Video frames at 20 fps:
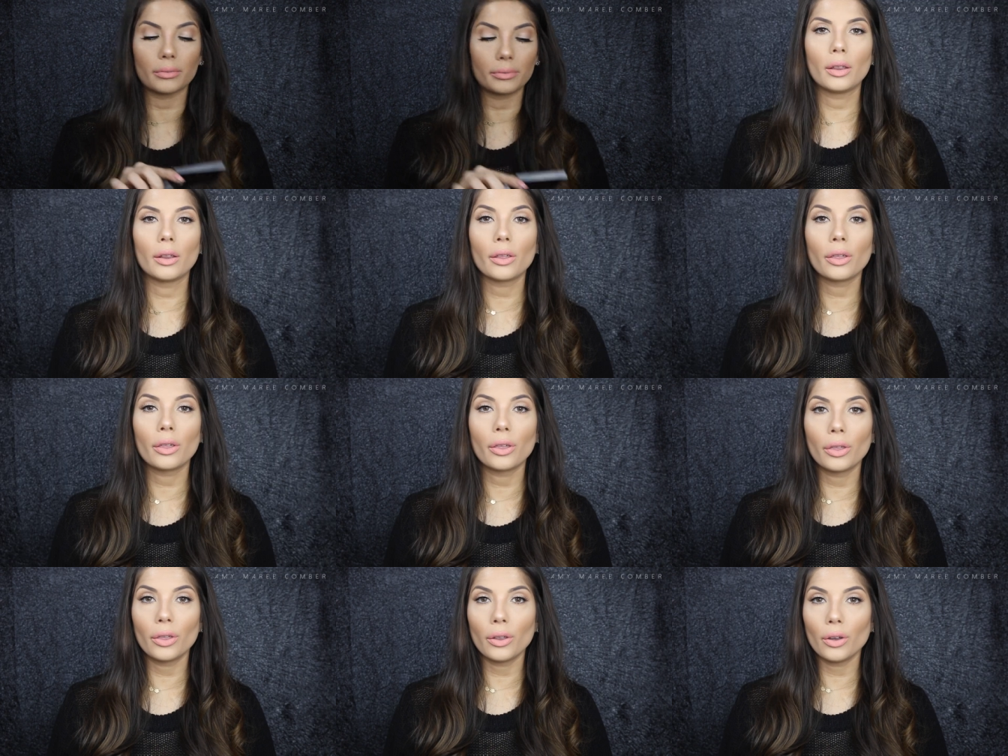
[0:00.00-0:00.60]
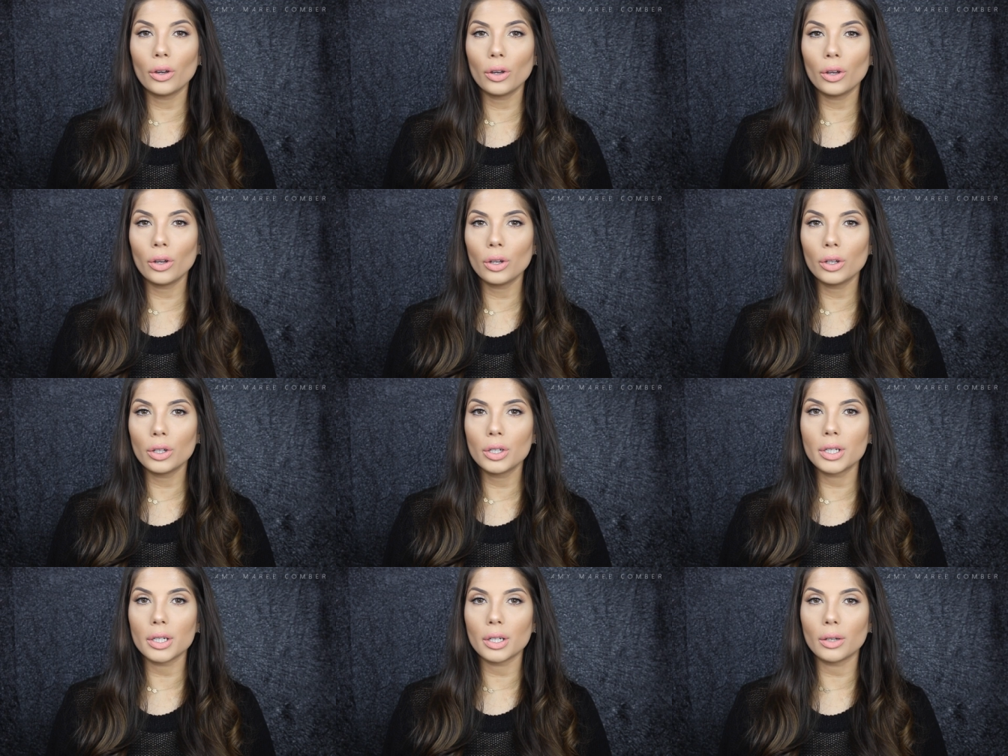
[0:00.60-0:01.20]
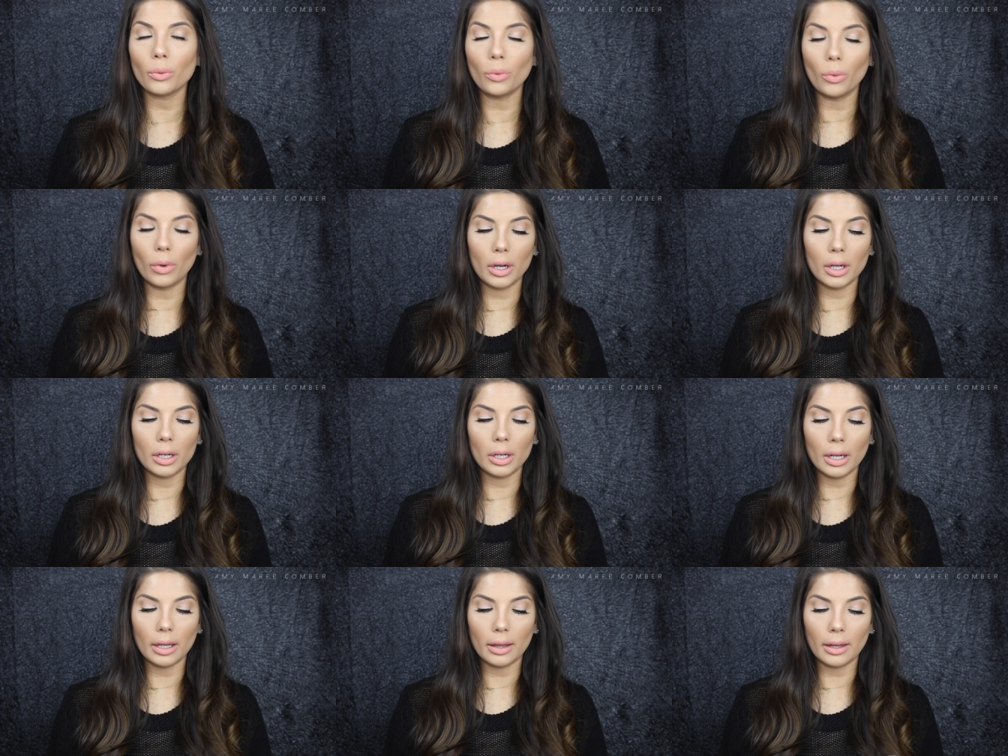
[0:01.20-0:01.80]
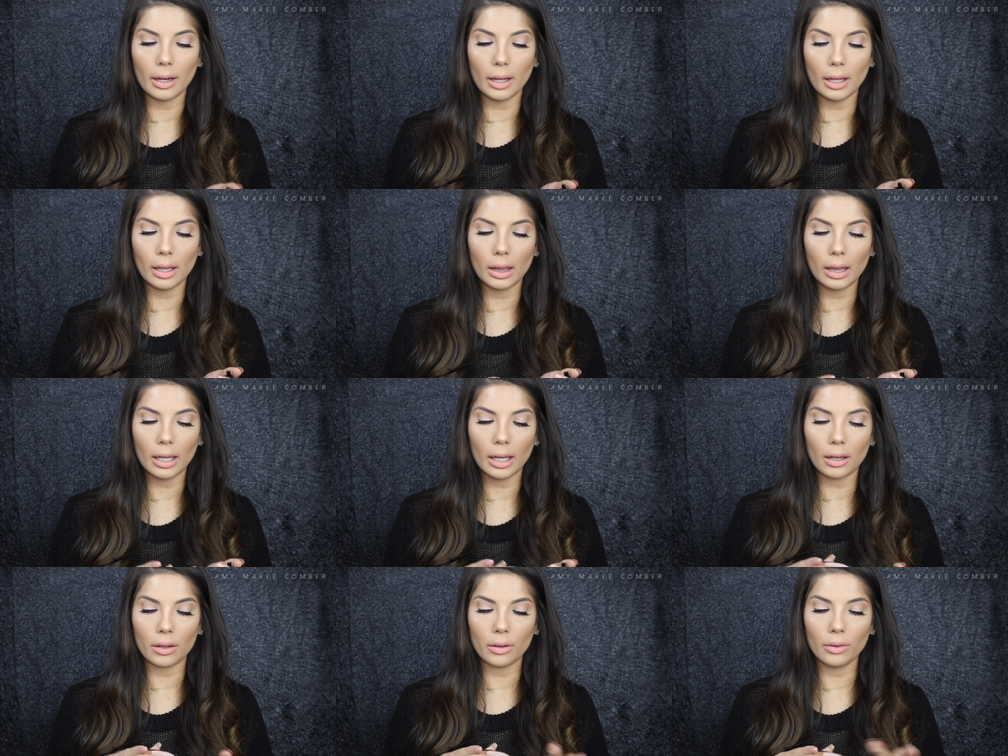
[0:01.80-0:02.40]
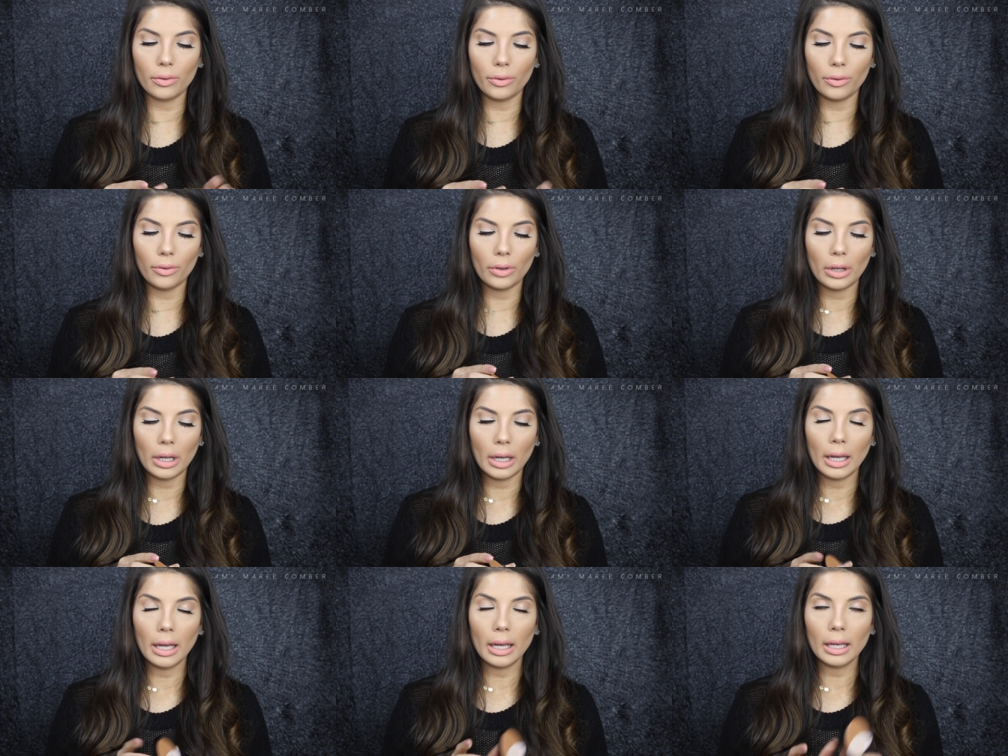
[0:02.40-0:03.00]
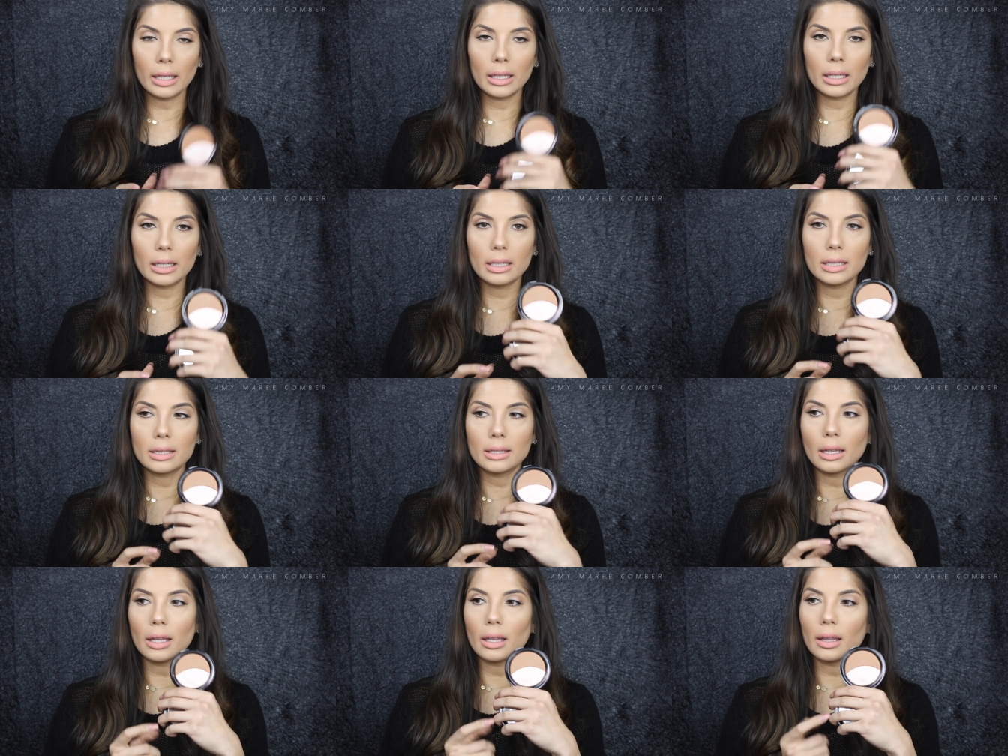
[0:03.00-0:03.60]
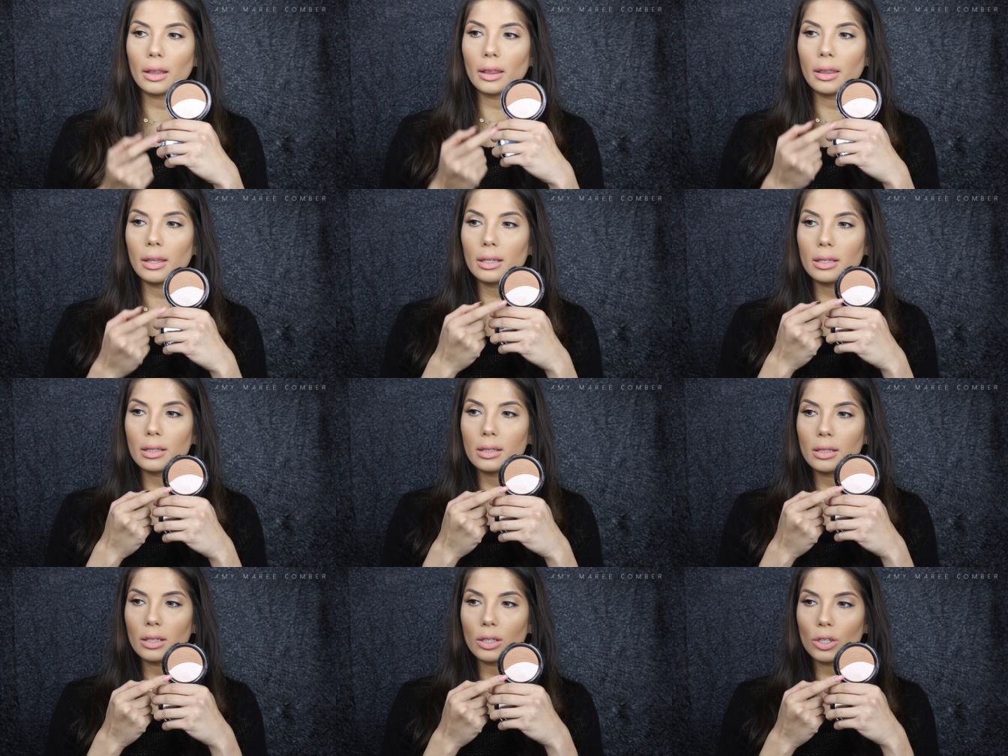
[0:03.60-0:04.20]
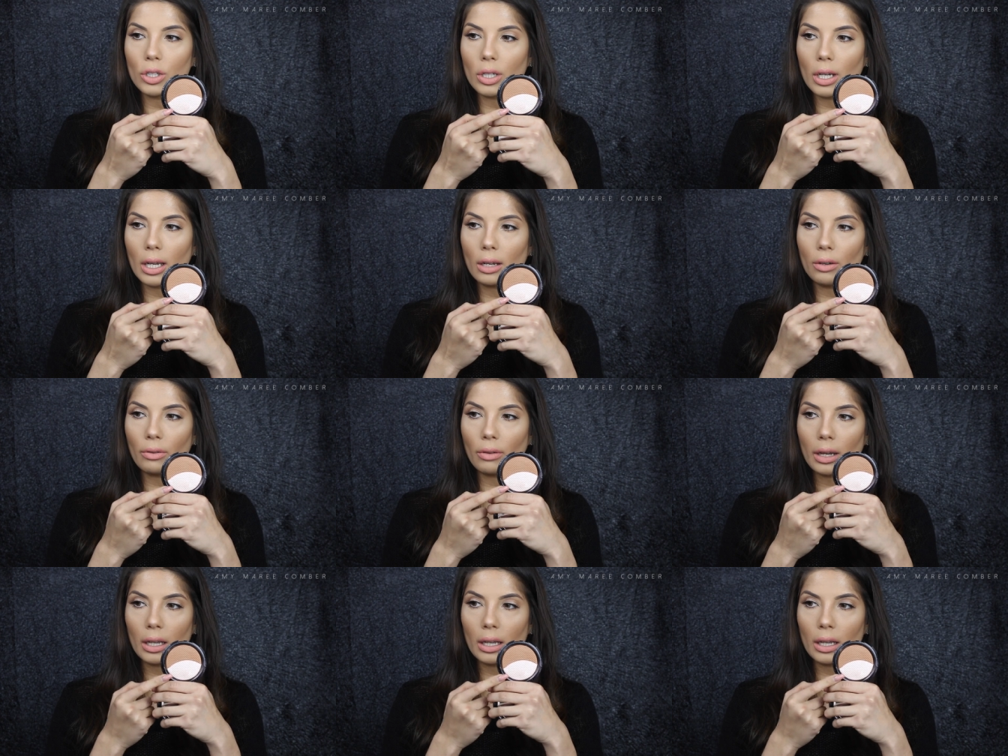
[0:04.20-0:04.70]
The third one that I love is this shade